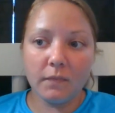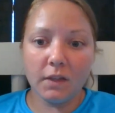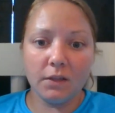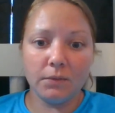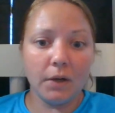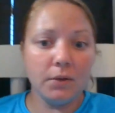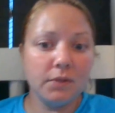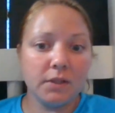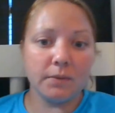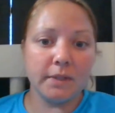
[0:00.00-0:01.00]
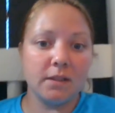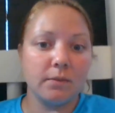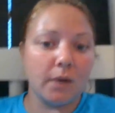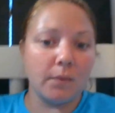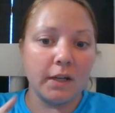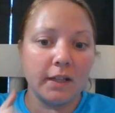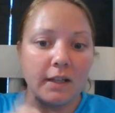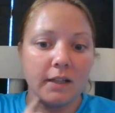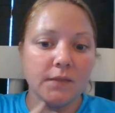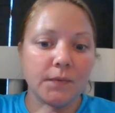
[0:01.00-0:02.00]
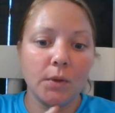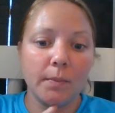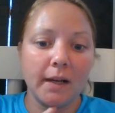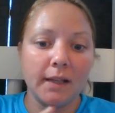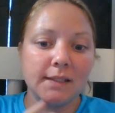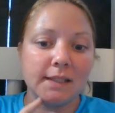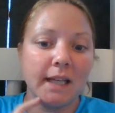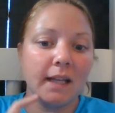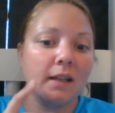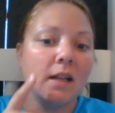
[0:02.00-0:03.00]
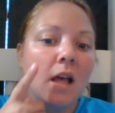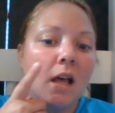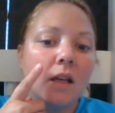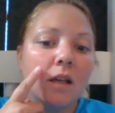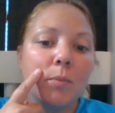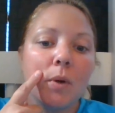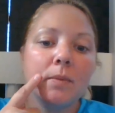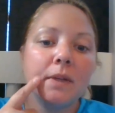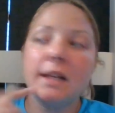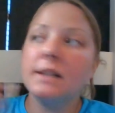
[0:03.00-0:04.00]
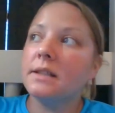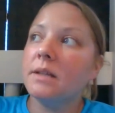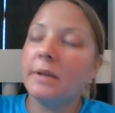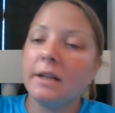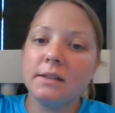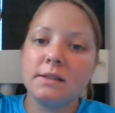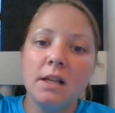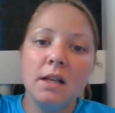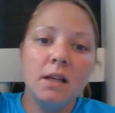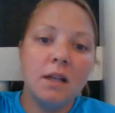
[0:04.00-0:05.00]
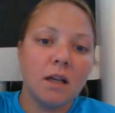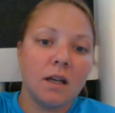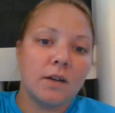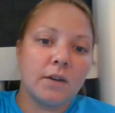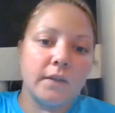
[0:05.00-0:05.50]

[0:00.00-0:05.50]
The reason why I wanted that is for my skin. Probably can't see because I don't